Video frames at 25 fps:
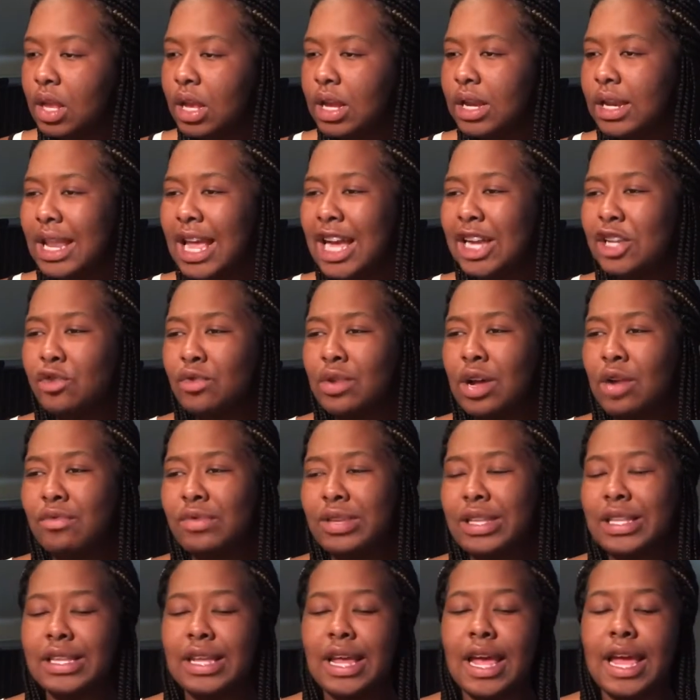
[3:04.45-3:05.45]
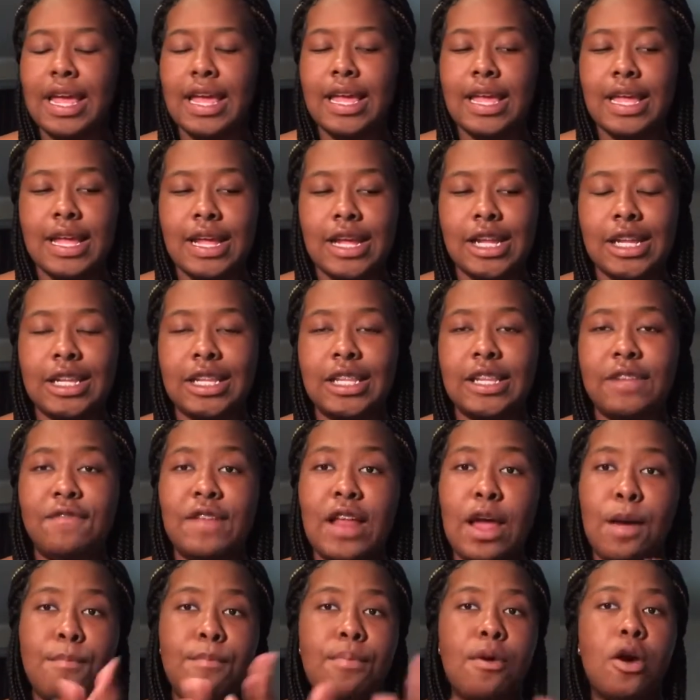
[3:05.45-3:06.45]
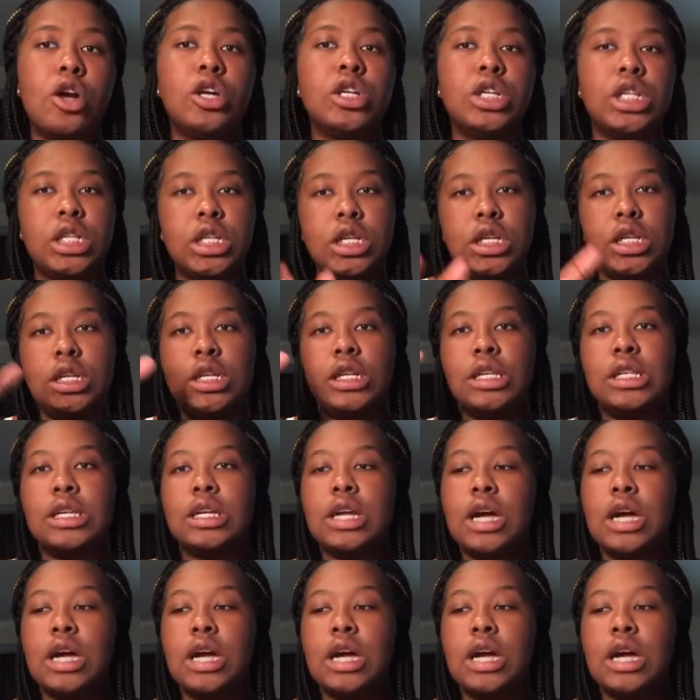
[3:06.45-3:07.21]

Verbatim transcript: Next one I would say is if that person is